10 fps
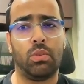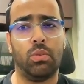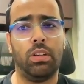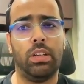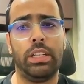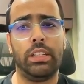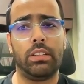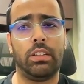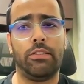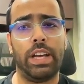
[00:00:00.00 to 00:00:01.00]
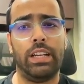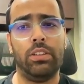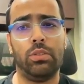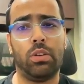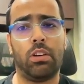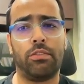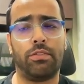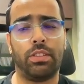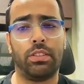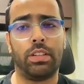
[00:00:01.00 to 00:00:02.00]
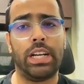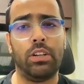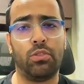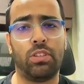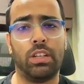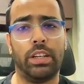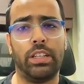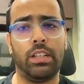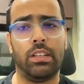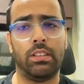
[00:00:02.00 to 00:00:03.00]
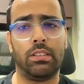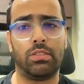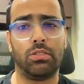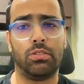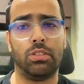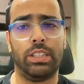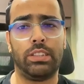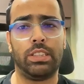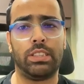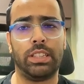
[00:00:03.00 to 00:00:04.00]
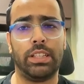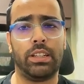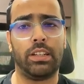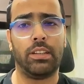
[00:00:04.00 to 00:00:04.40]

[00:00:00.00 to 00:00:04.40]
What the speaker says: only the value of thread local, right? So let's say set